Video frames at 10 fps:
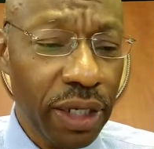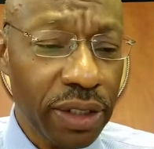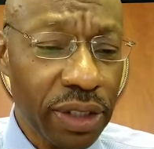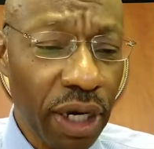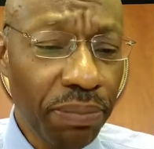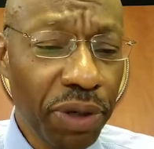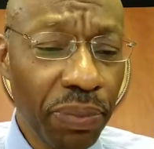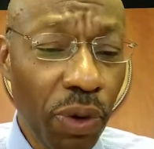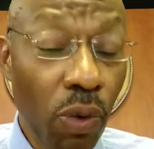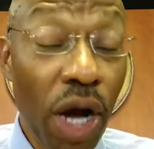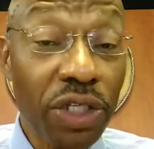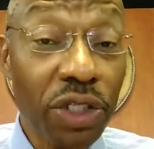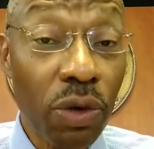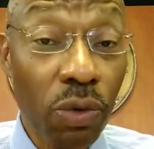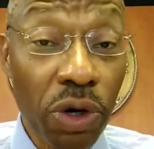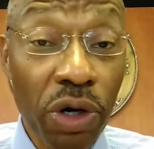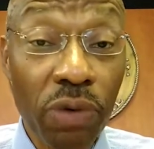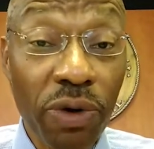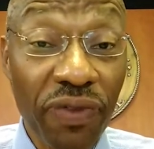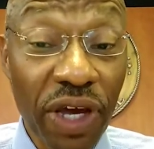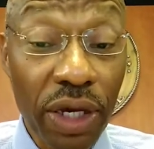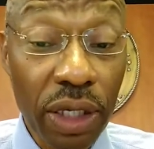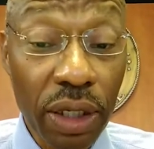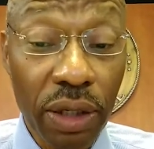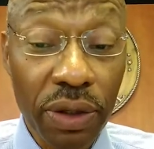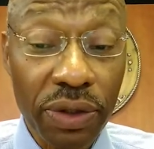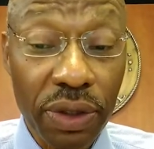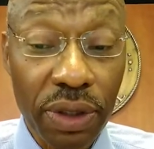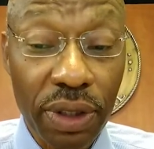Some people watch the world with their ears.